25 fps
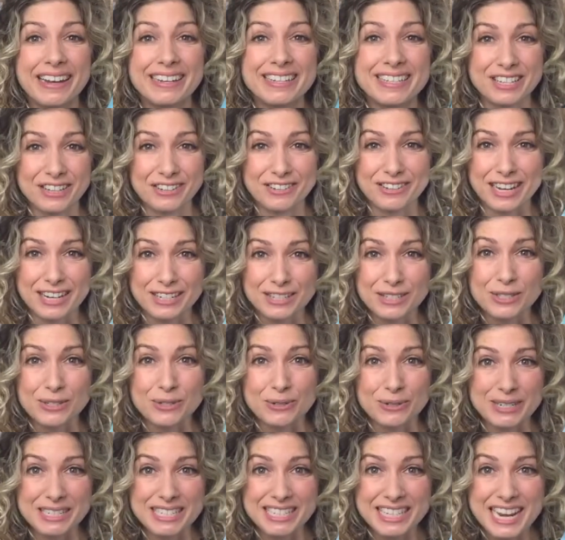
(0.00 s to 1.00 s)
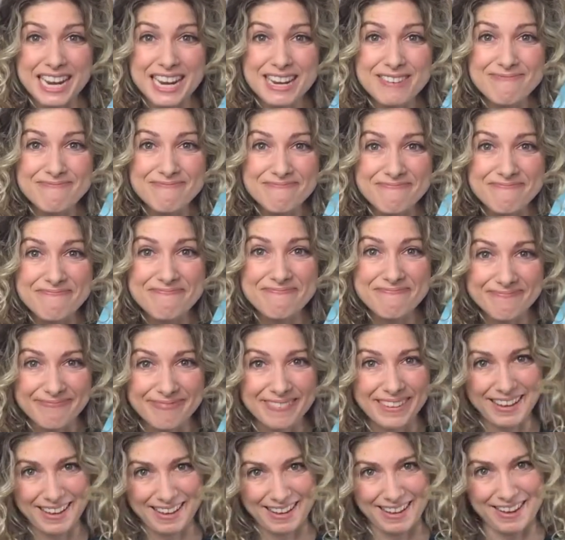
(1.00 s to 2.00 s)
Until next story time.
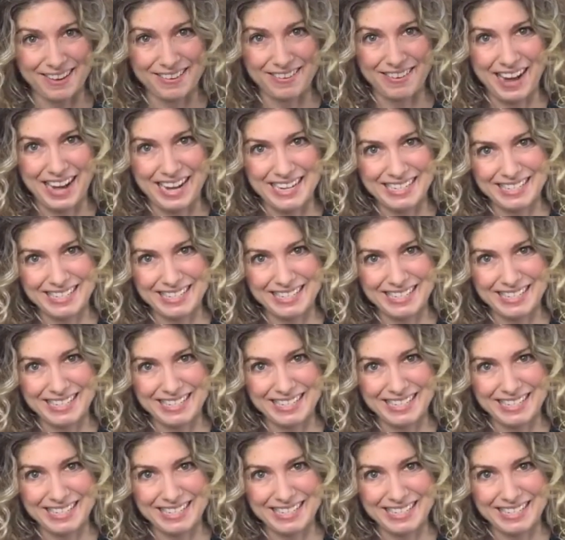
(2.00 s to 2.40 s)
All right.